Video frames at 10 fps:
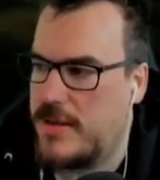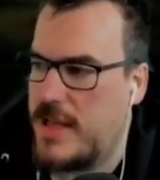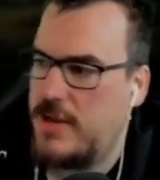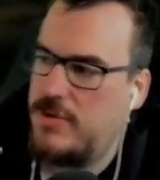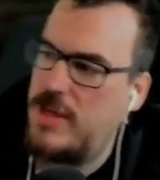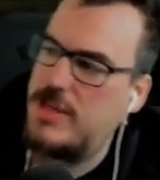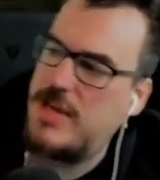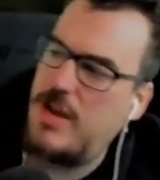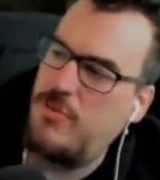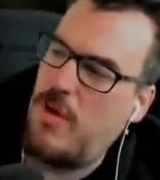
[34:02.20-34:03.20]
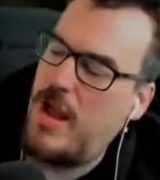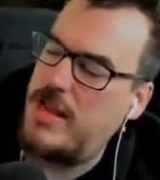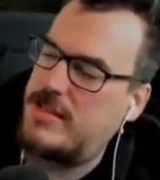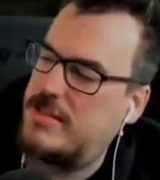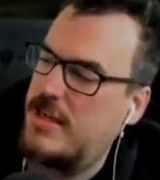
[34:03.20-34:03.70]
Thank you, DJ
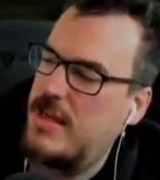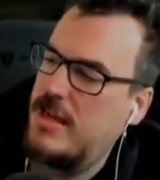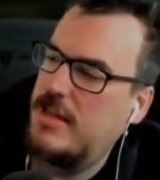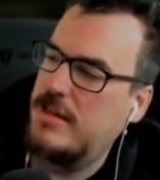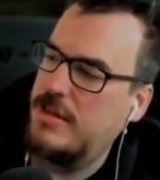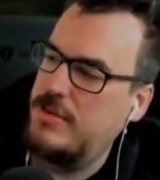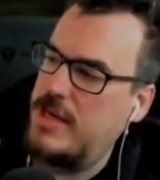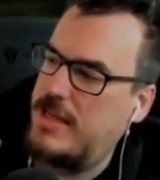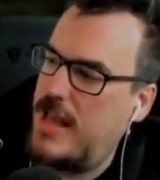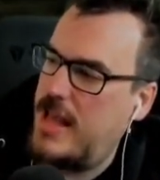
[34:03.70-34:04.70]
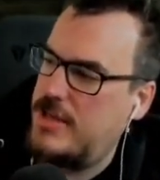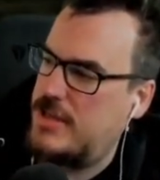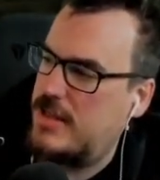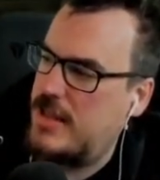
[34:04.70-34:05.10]
Rice. Looney Tangent,